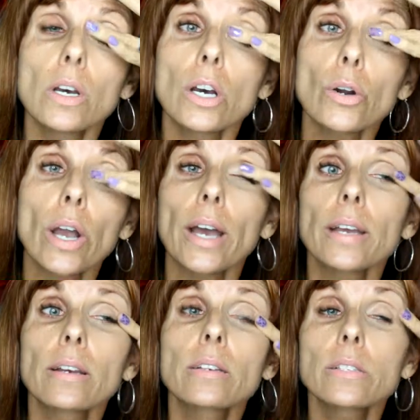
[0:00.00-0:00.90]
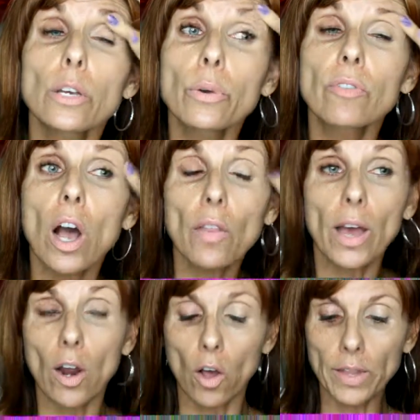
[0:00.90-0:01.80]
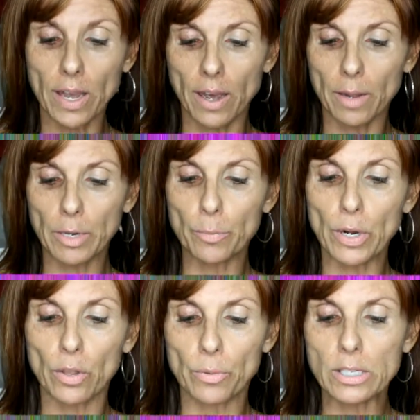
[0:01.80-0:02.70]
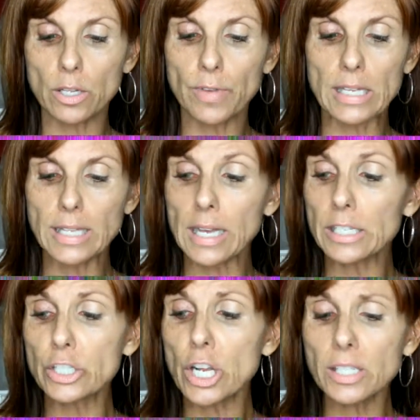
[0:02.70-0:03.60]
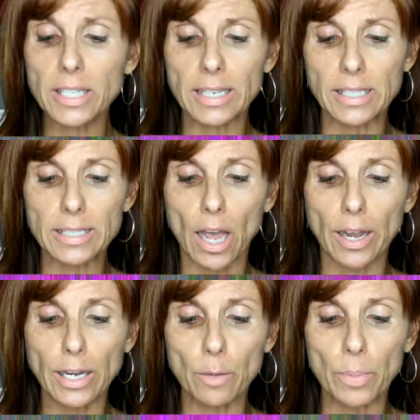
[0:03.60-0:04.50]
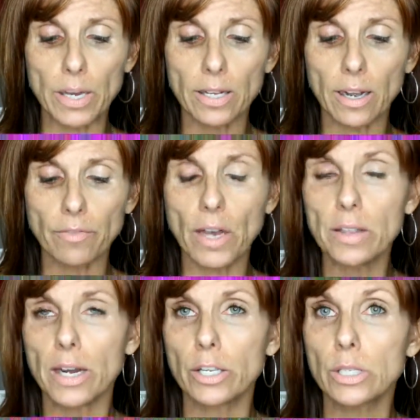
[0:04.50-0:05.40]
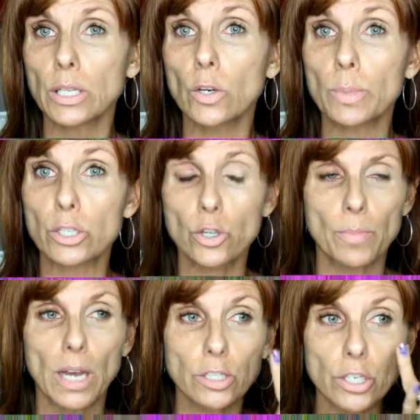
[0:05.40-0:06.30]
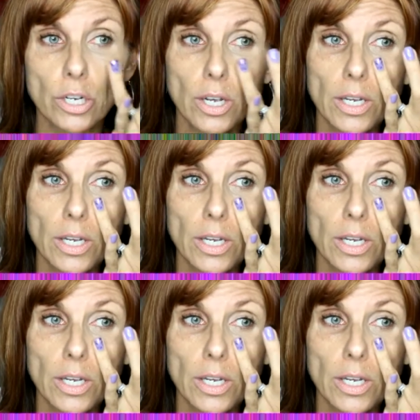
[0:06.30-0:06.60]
Okay, so we've got that on the eye. I'm going to put it on the rest of the face, and it just takes a tiny bit. I find that I use a little bit too much.